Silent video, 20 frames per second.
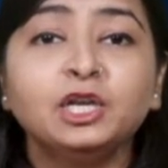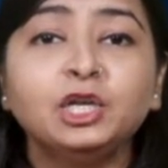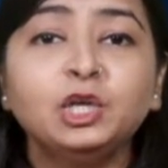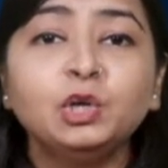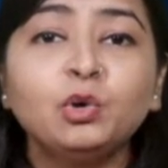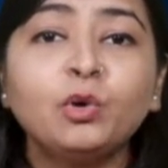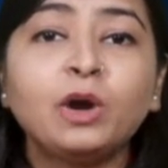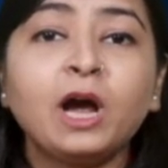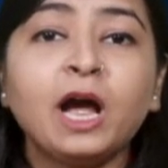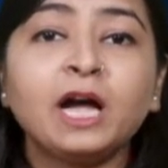
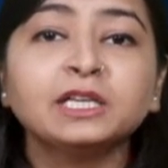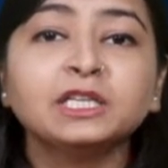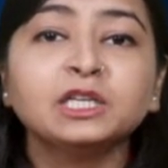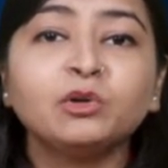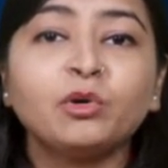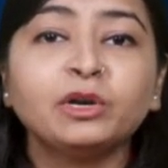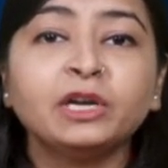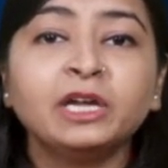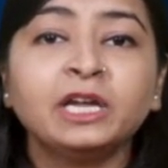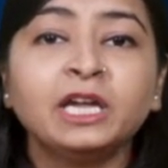new
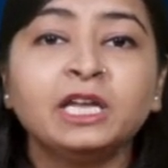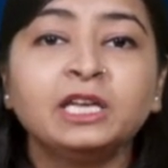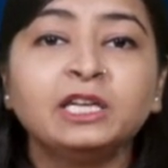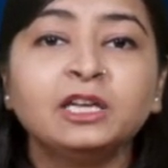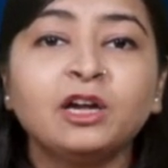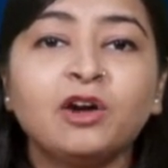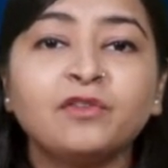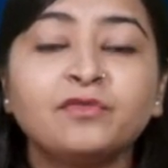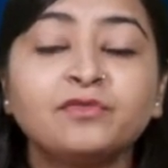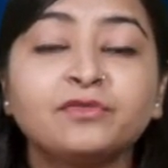garden on an
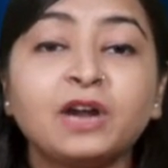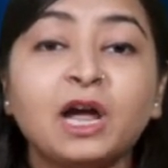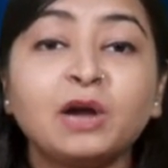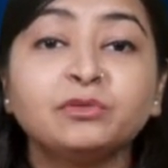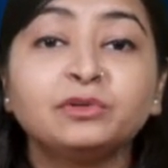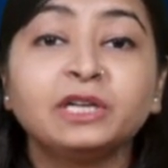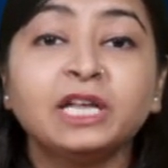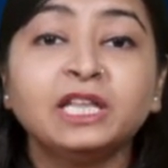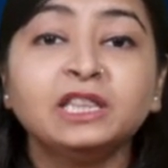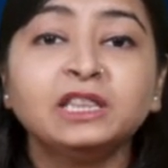area of
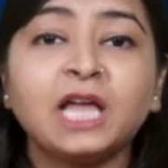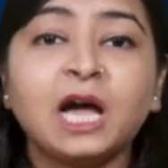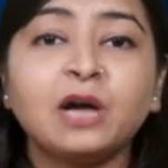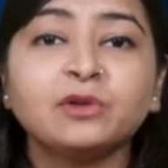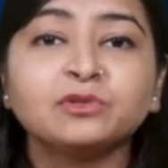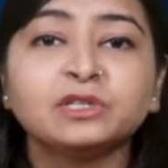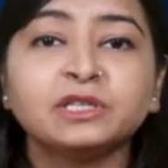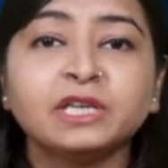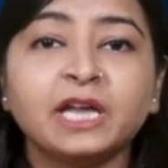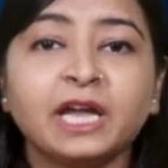around
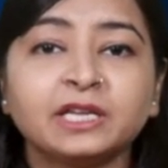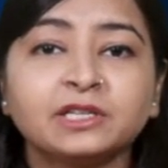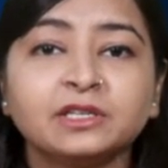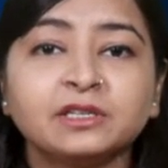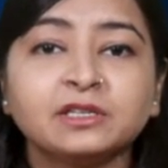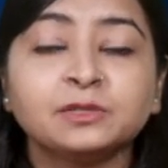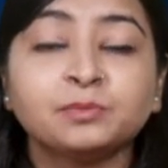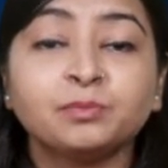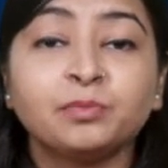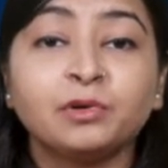10,000
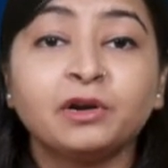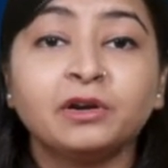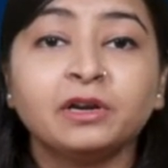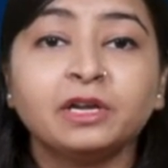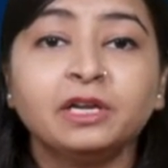hectares per